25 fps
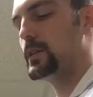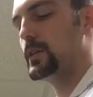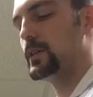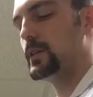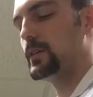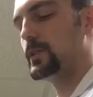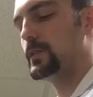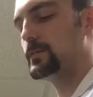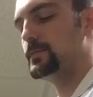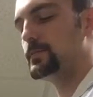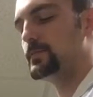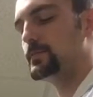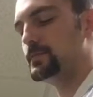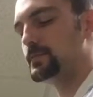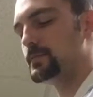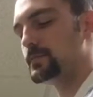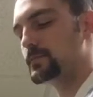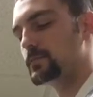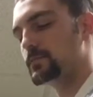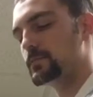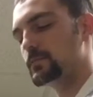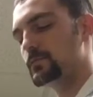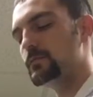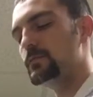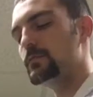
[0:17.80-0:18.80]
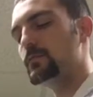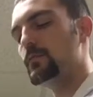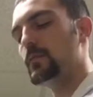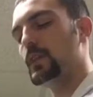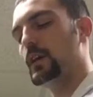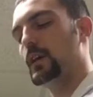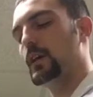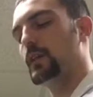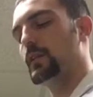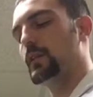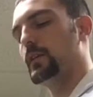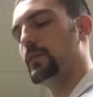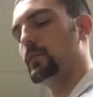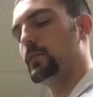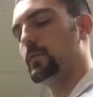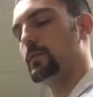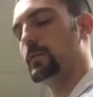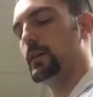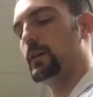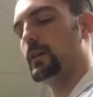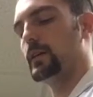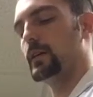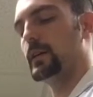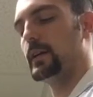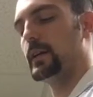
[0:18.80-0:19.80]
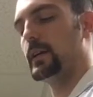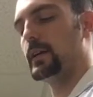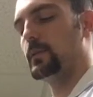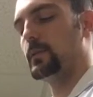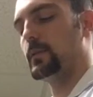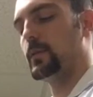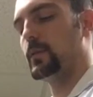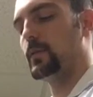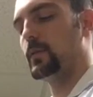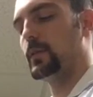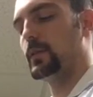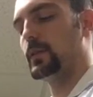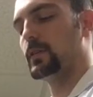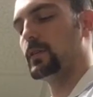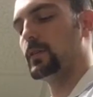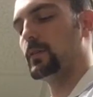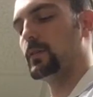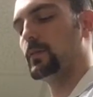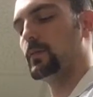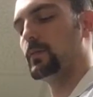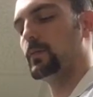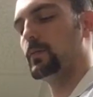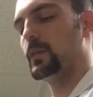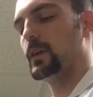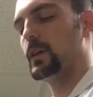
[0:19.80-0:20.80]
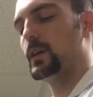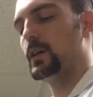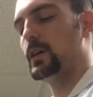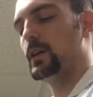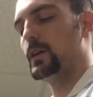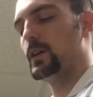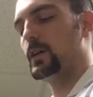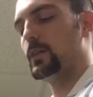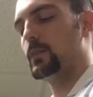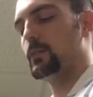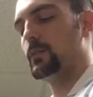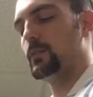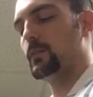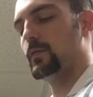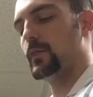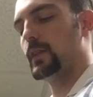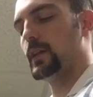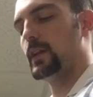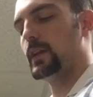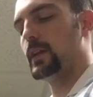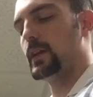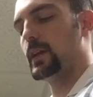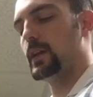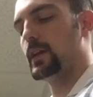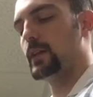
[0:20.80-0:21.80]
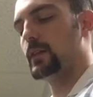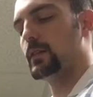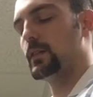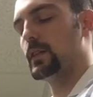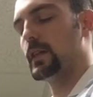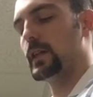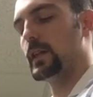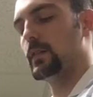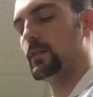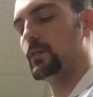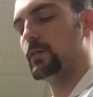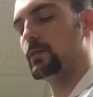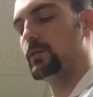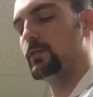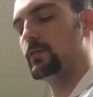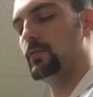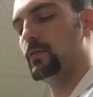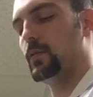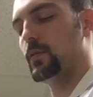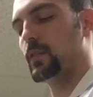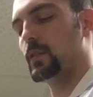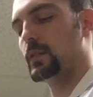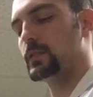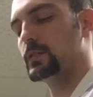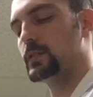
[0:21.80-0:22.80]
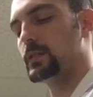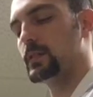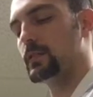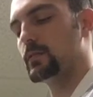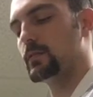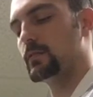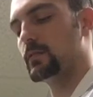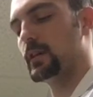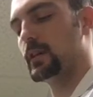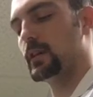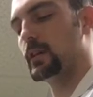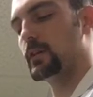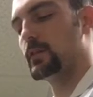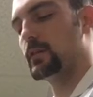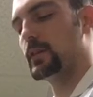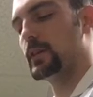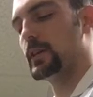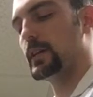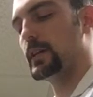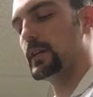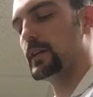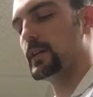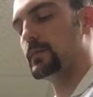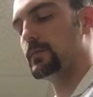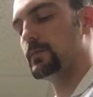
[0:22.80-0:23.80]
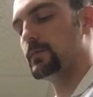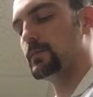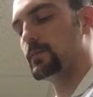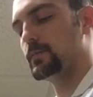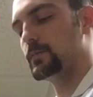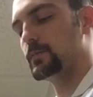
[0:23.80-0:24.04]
here, and then with my other hand, I'm going to provide a lateral force at the radial head,